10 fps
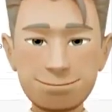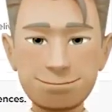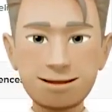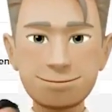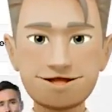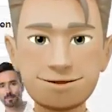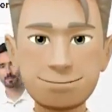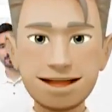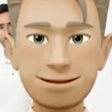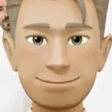baby
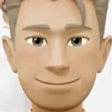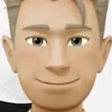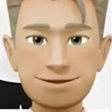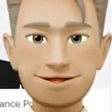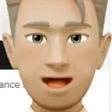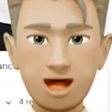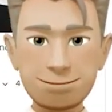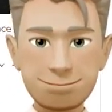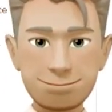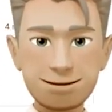bibs,
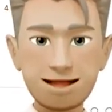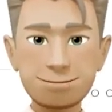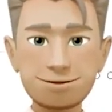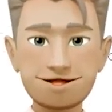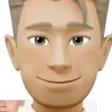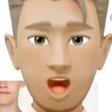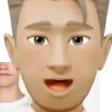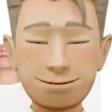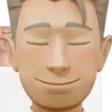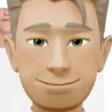hats, phone
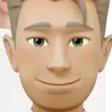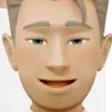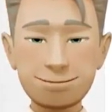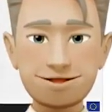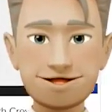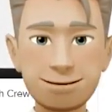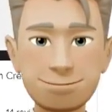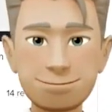cases, bags,